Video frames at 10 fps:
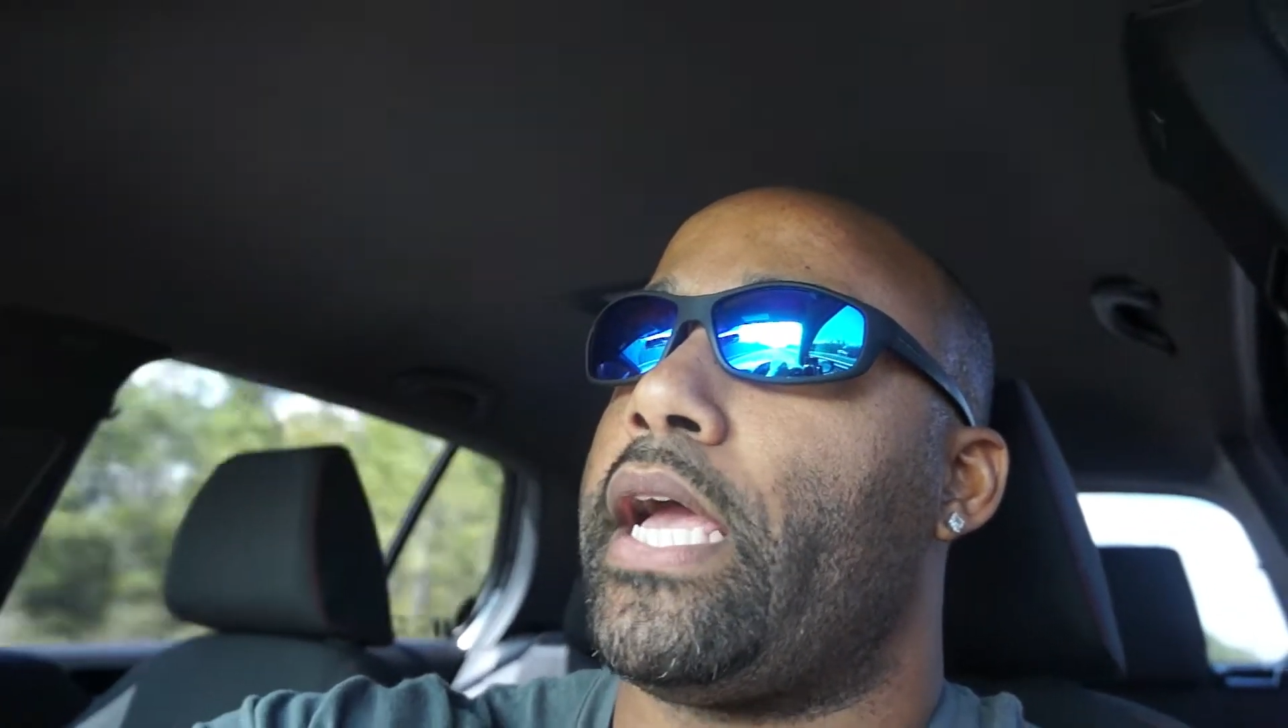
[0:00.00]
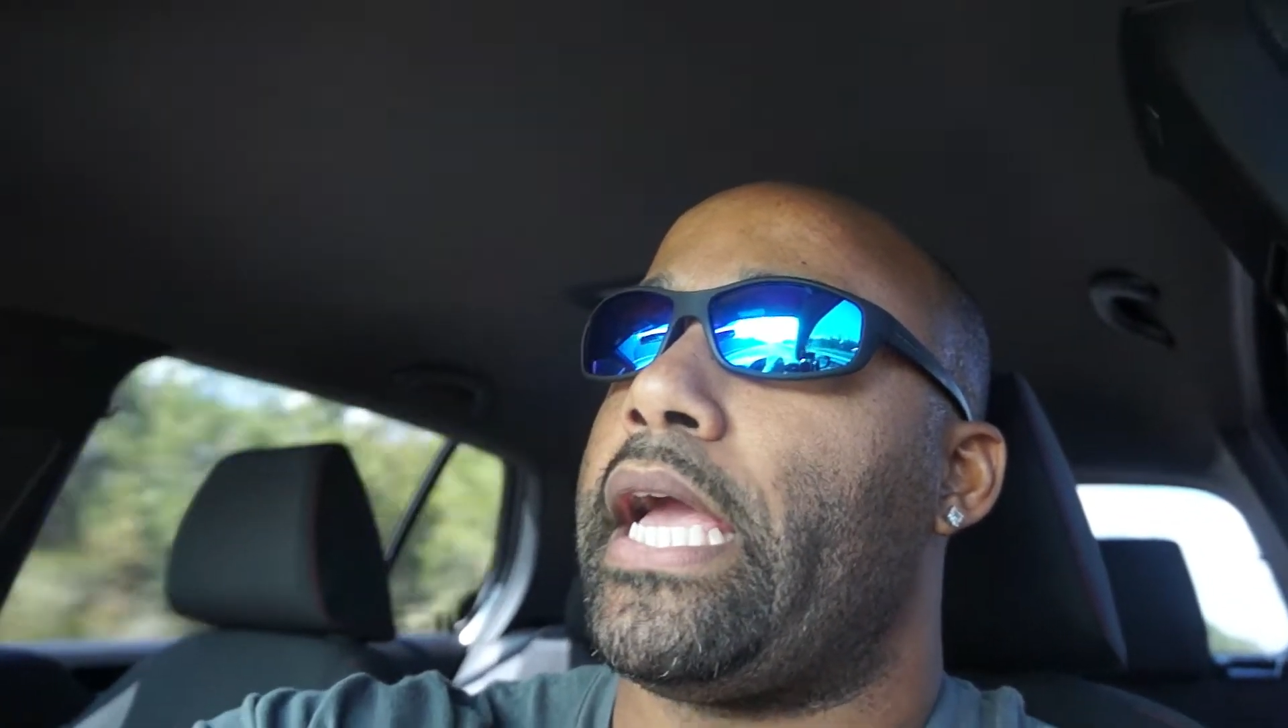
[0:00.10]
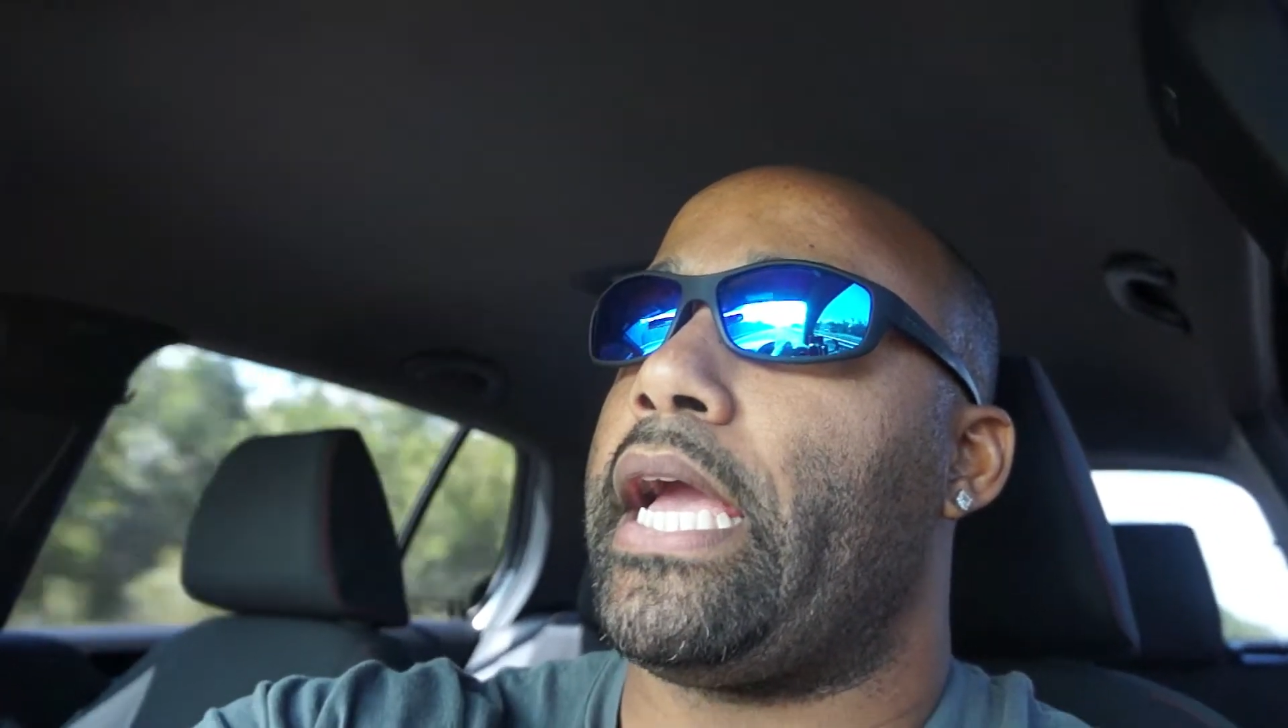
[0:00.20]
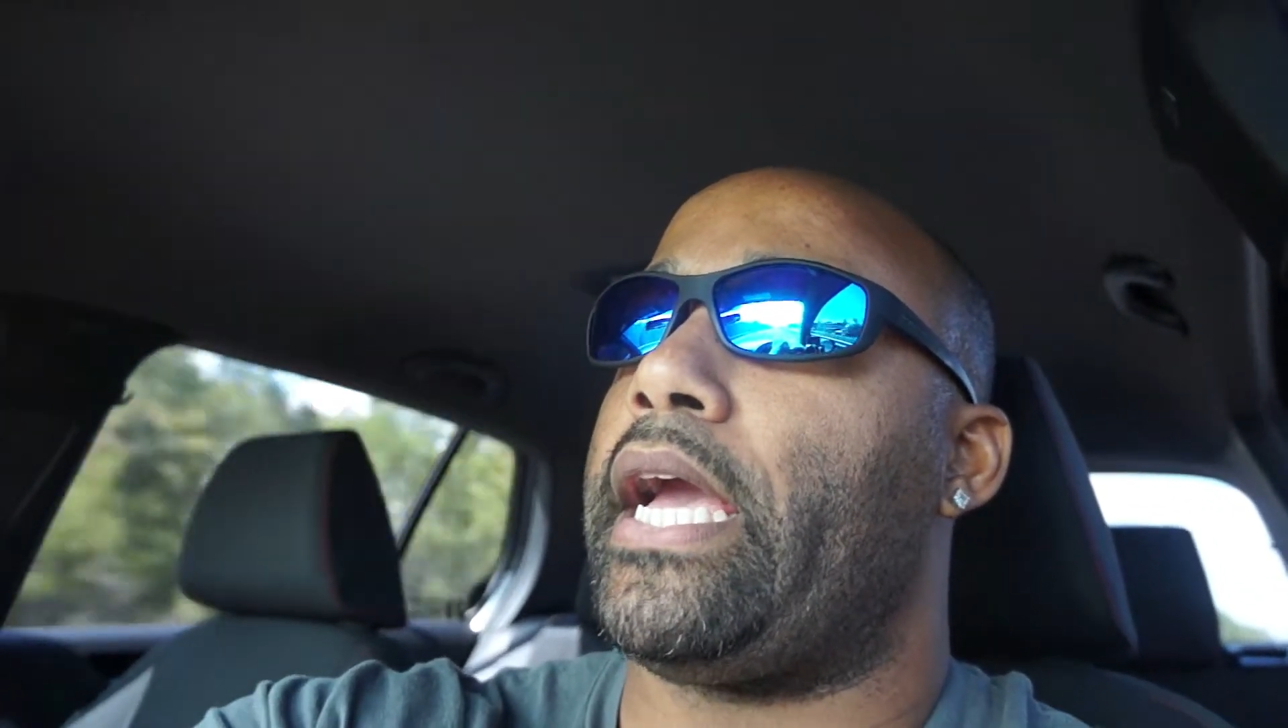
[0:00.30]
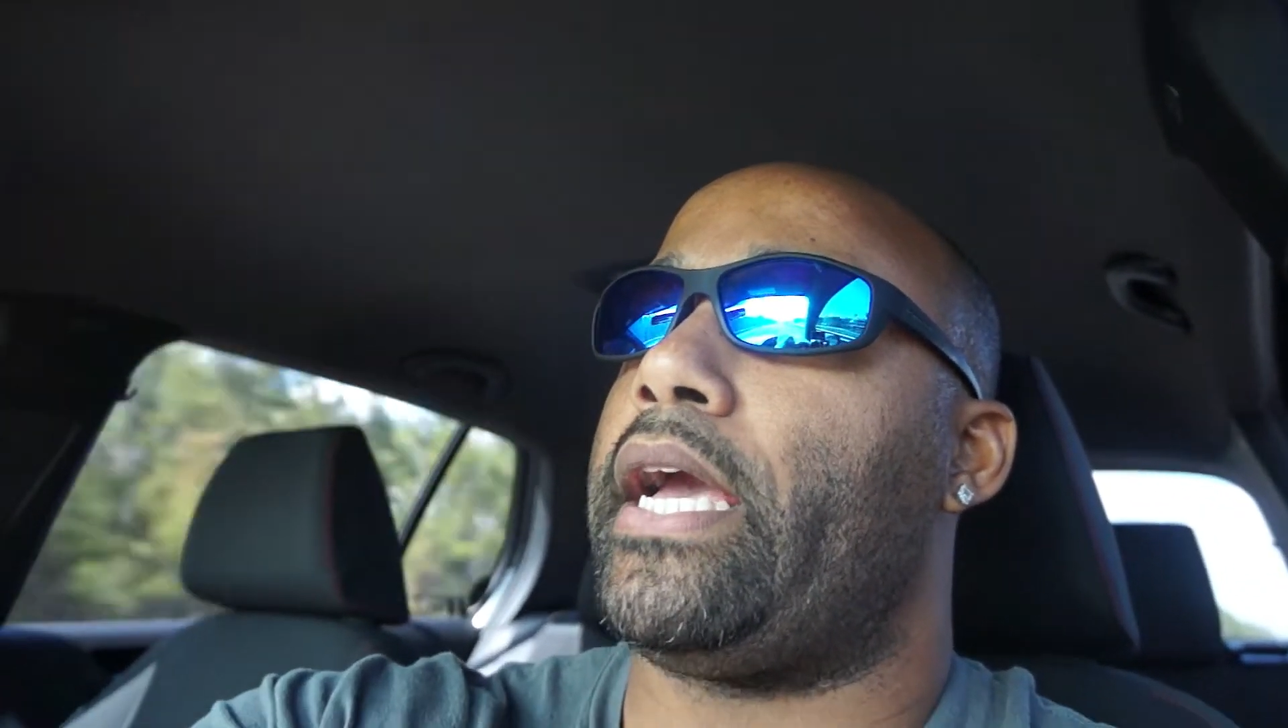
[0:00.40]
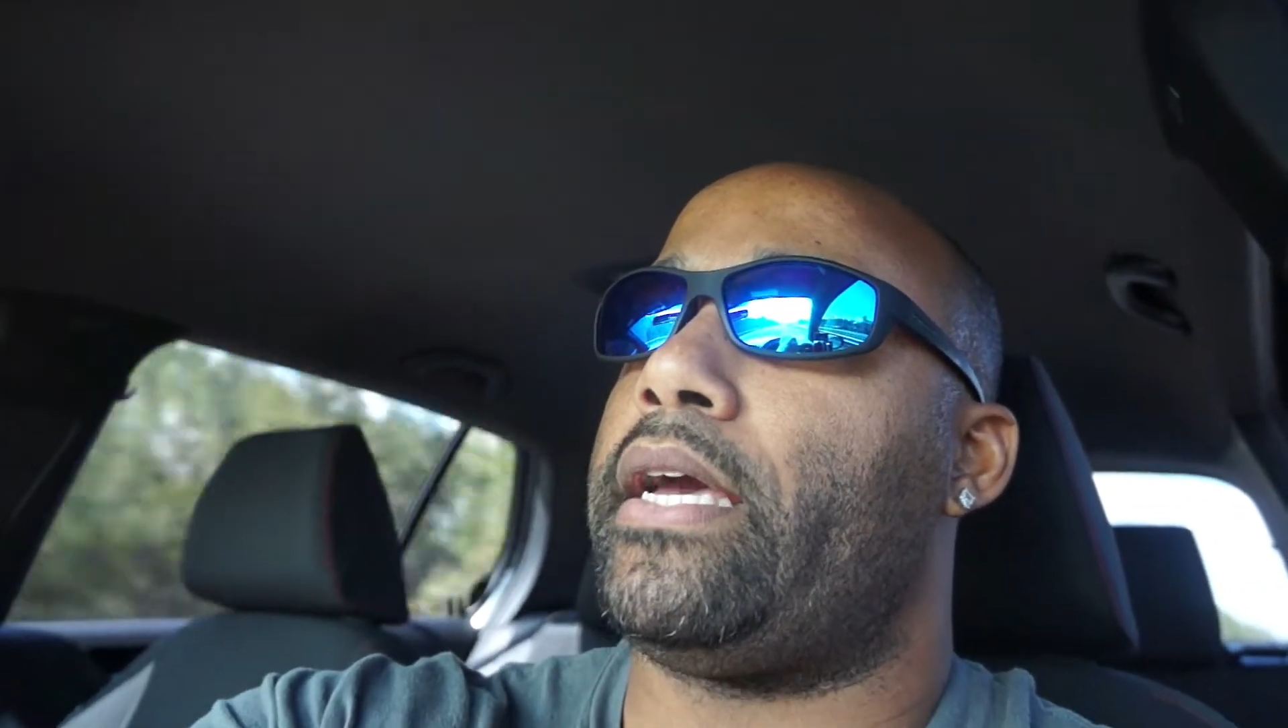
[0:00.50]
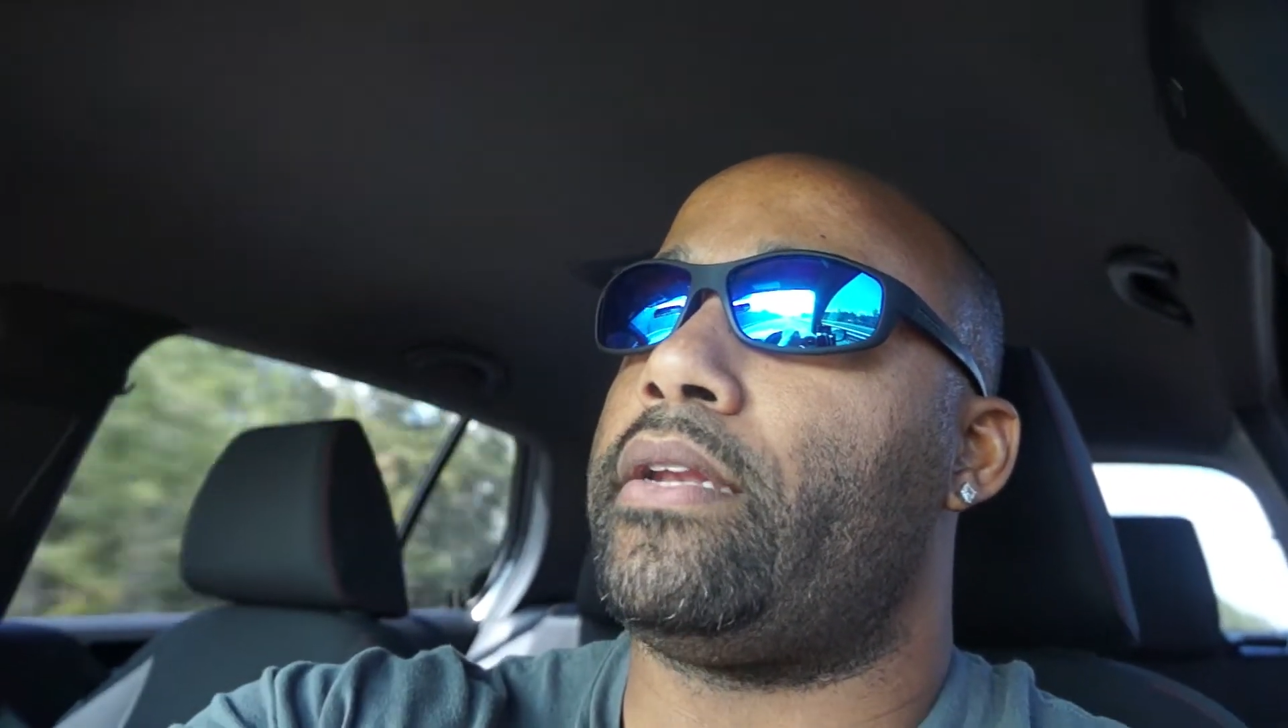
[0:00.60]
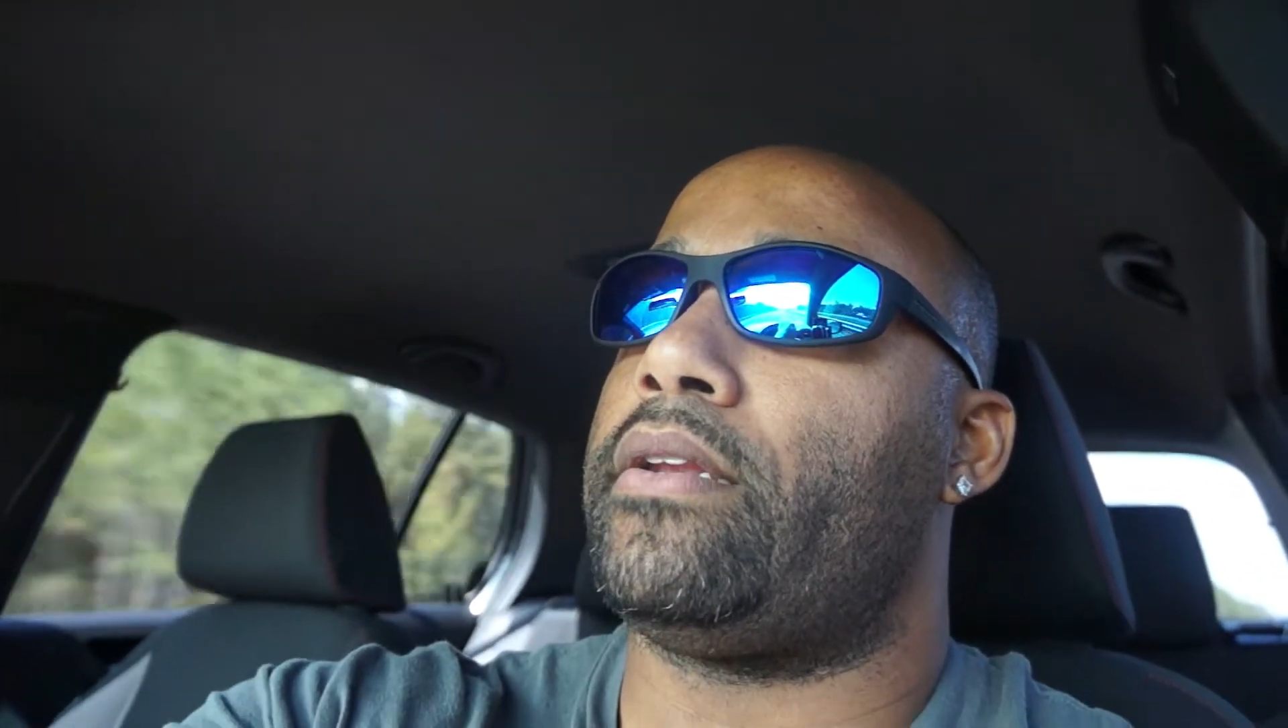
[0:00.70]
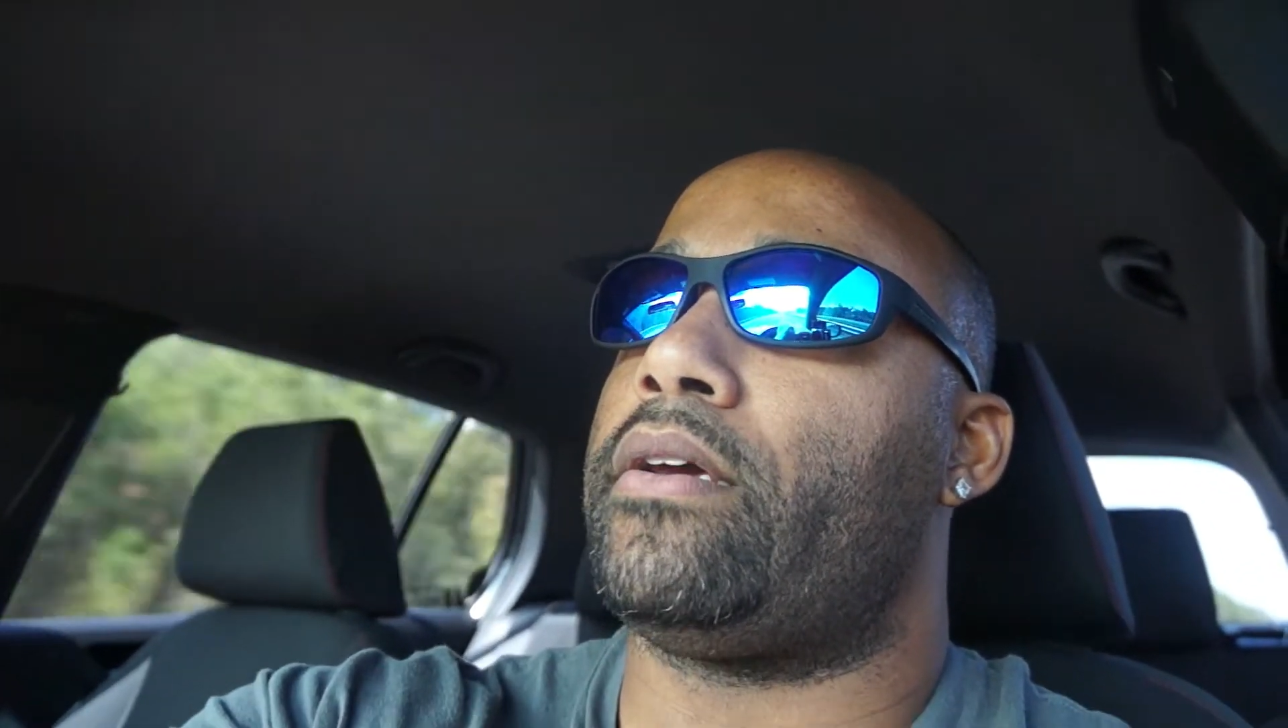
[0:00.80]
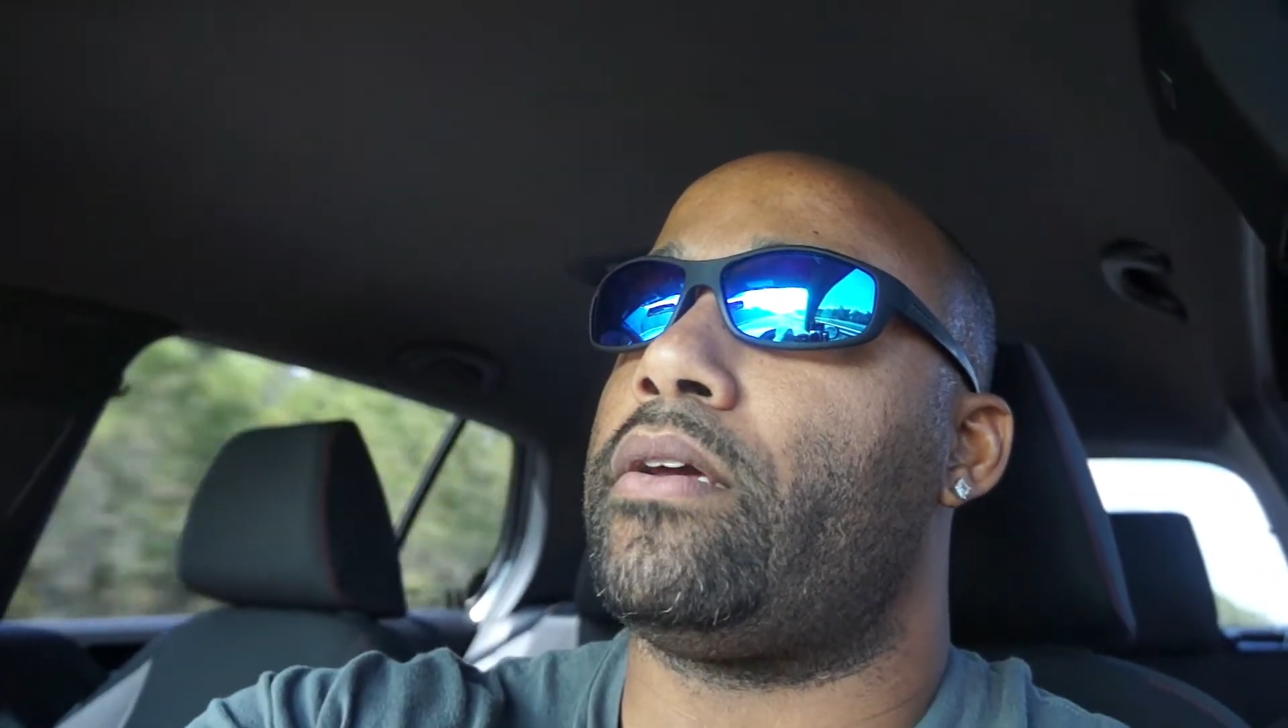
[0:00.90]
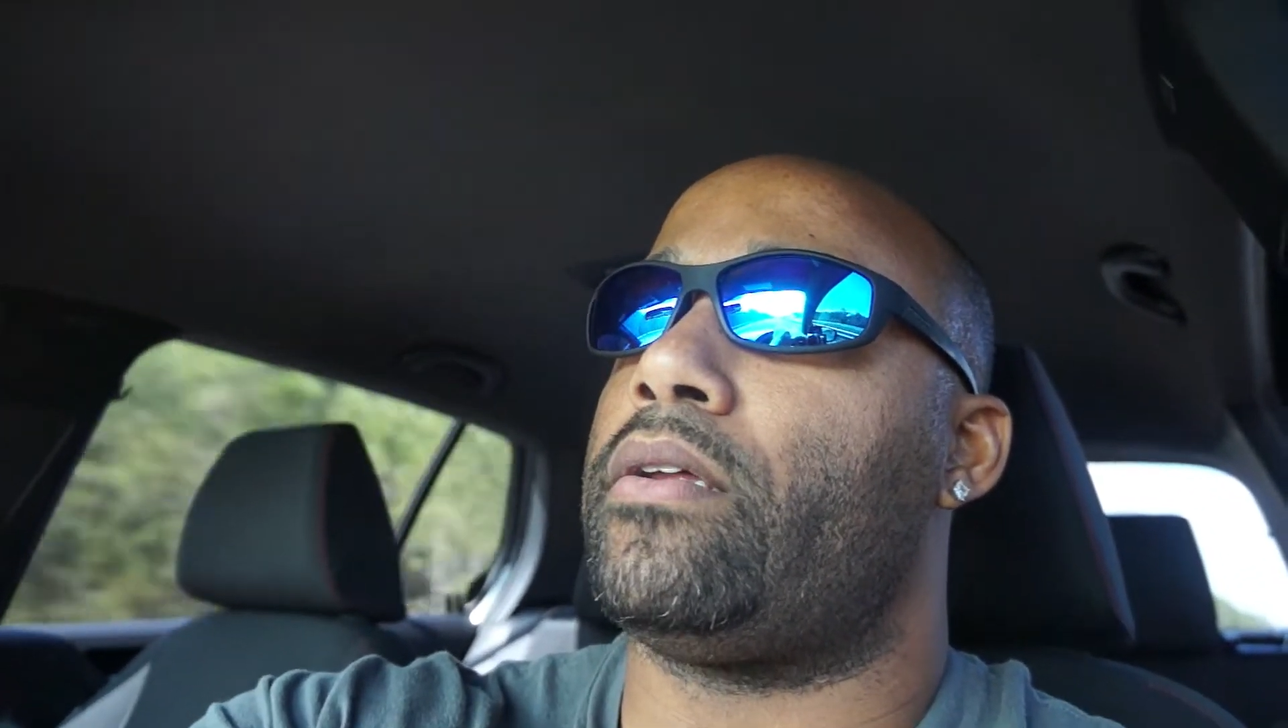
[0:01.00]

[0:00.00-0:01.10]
and